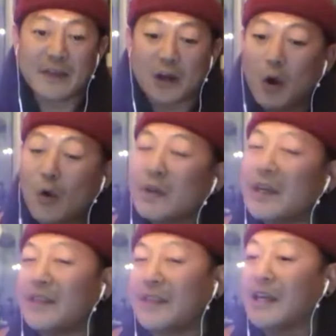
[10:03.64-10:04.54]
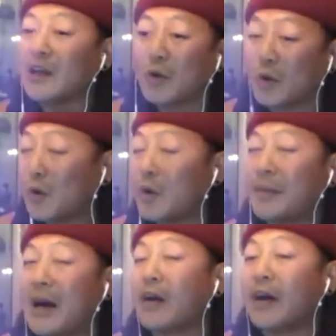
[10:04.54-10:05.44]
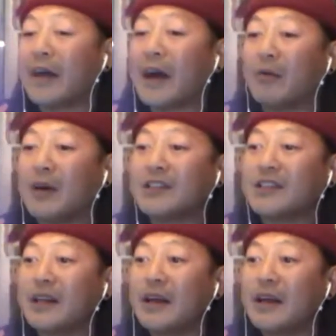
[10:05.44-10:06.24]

only thing cool about all that was